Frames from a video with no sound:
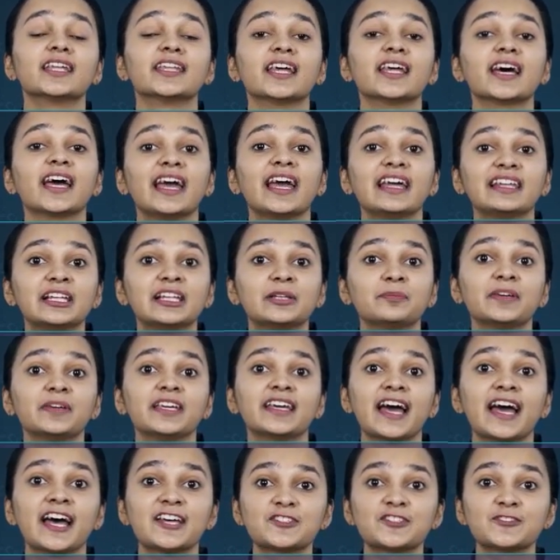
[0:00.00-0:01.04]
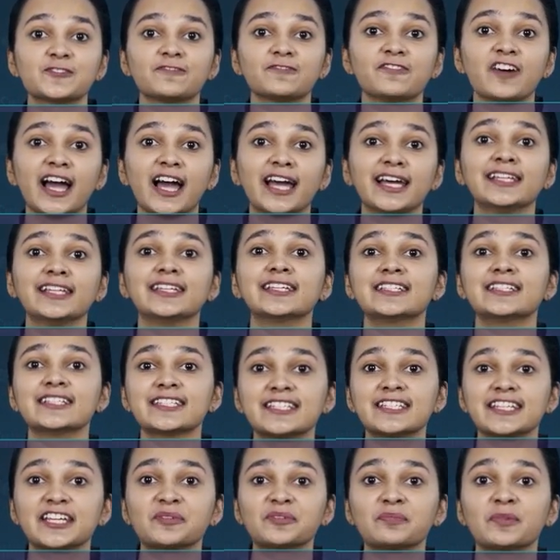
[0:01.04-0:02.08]
the llp has to file a
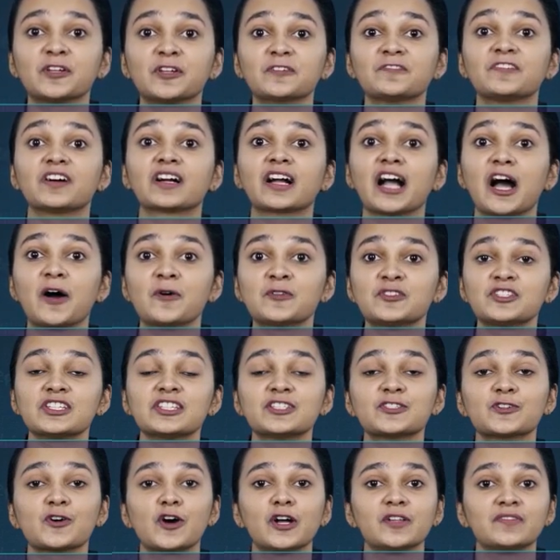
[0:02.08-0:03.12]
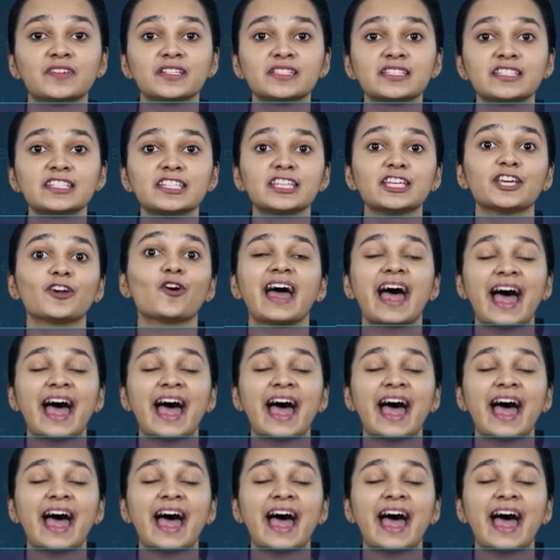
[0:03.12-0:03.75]
statement of accounts insolvency